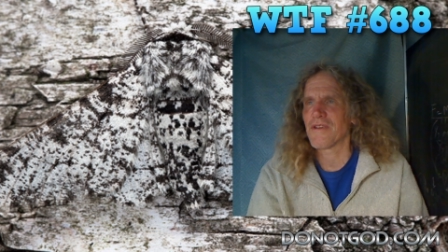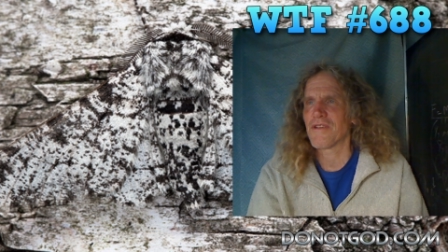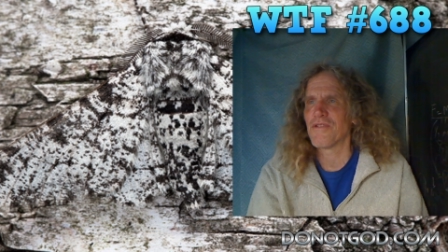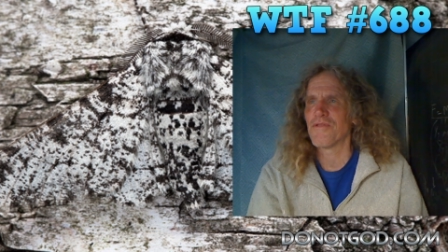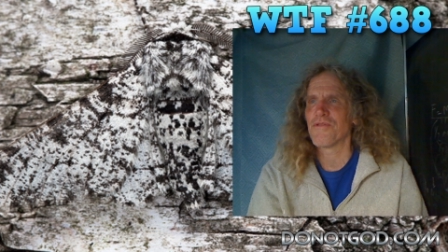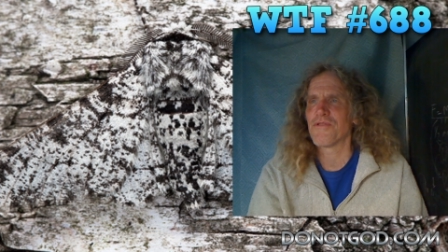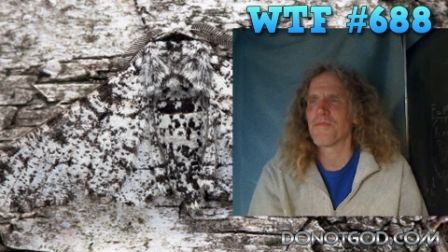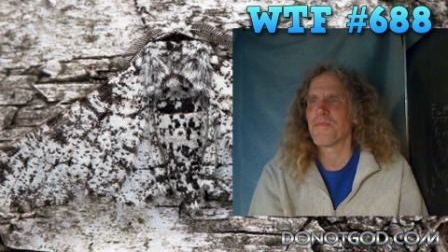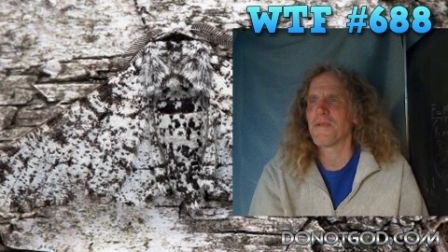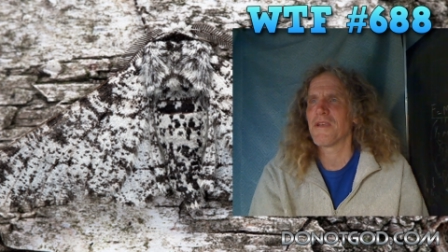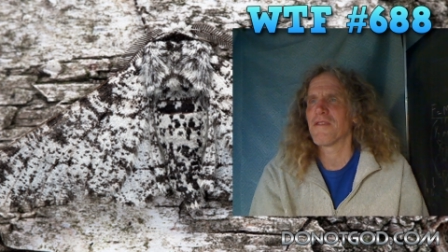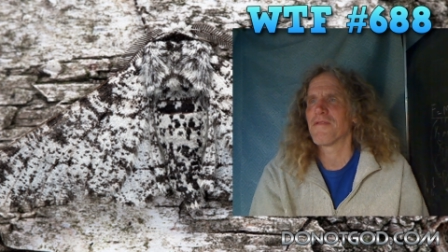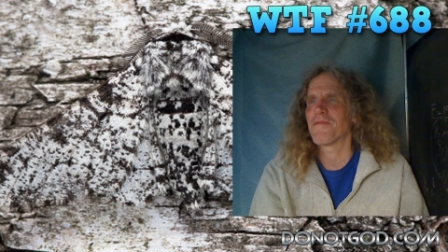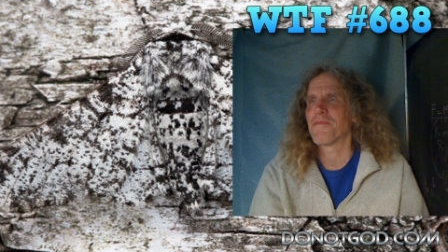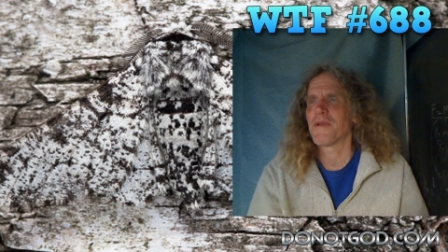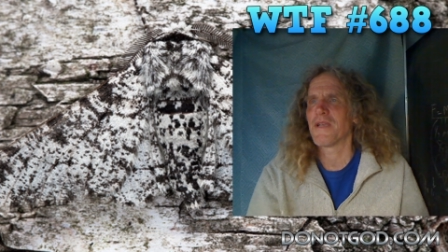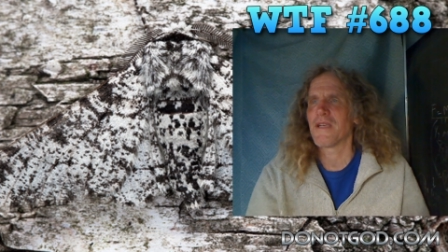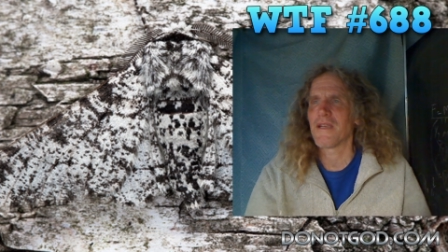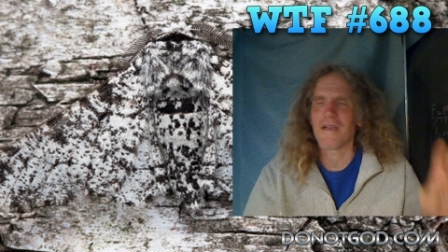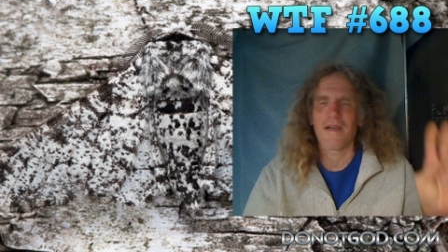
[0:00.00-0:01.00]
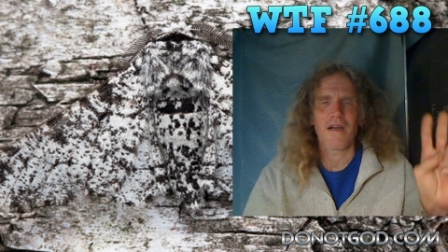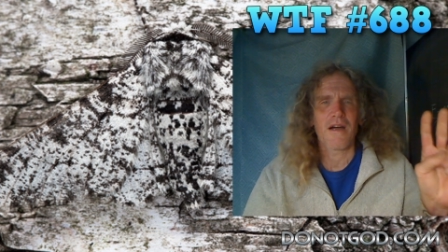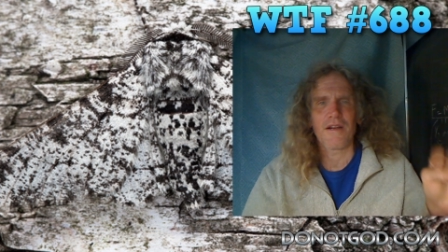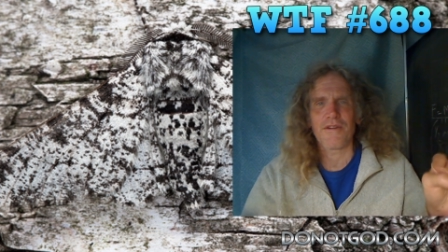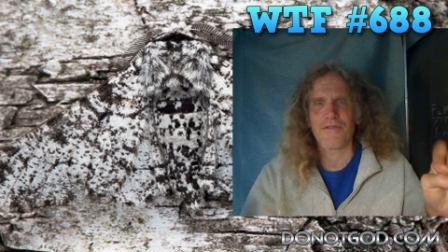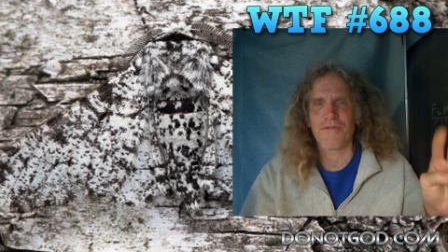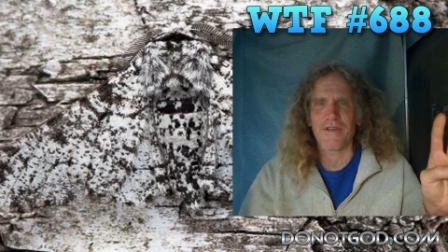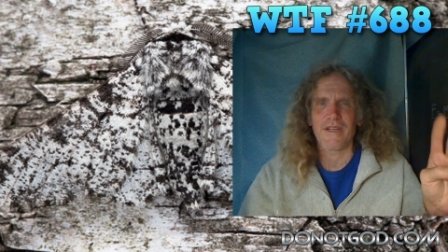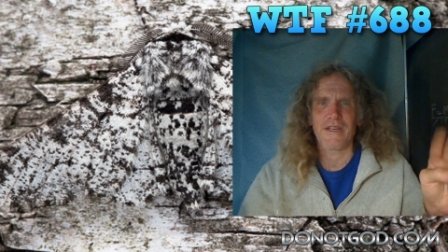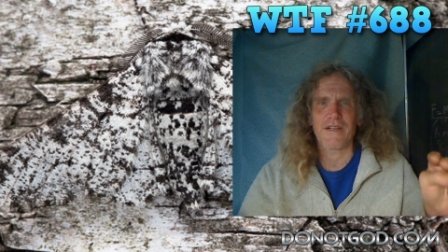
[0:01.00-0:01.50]
accuse me of being
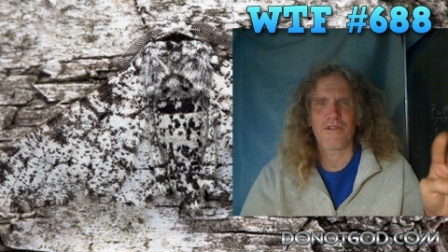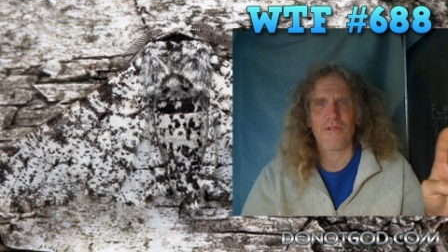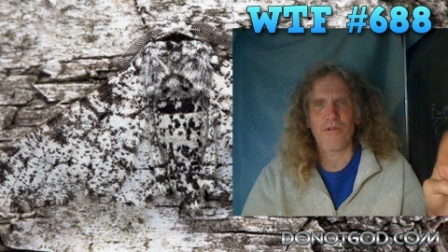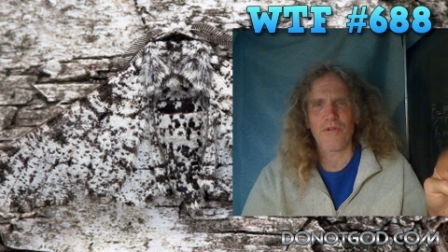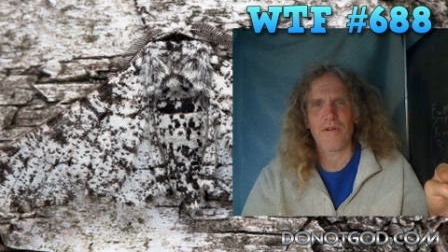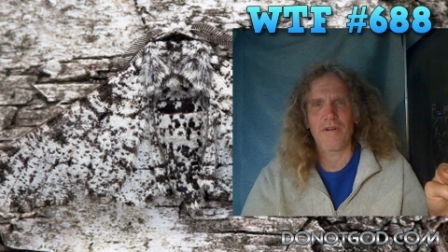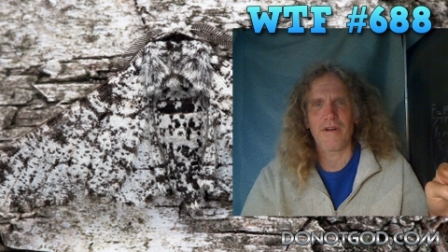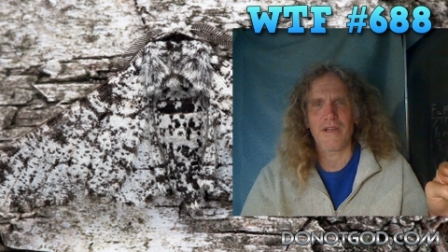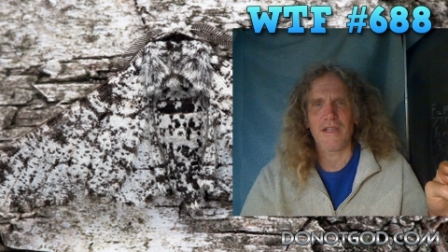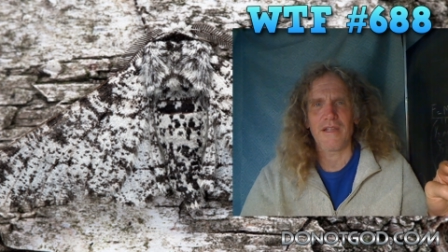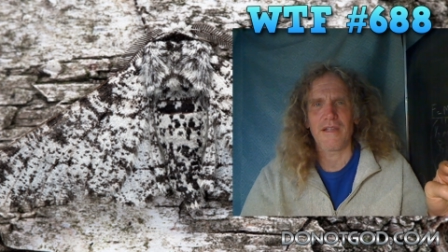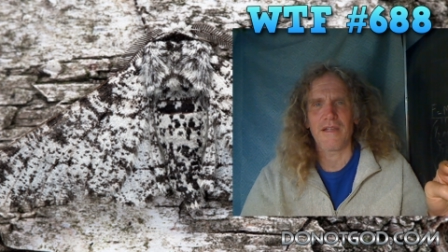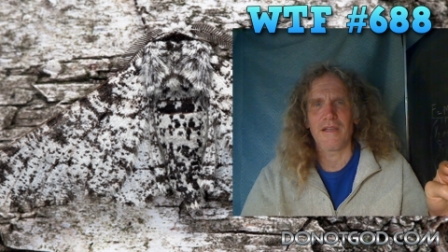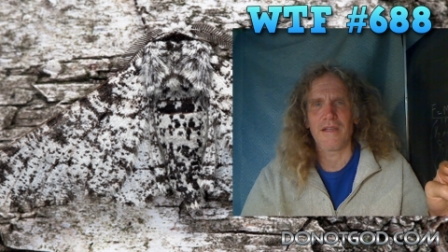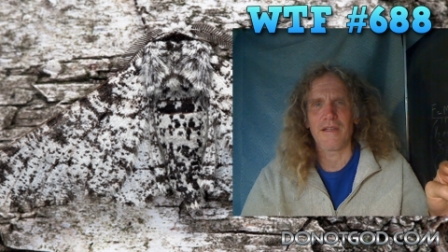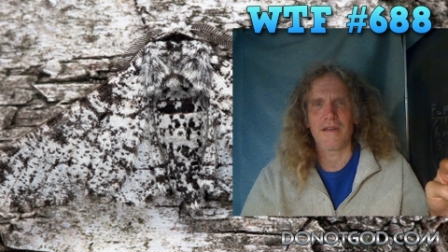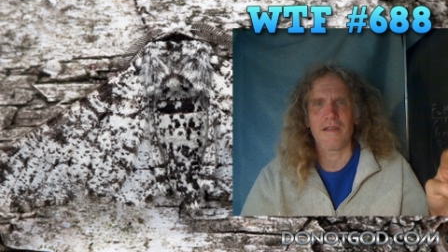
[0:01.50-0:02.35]
contradictory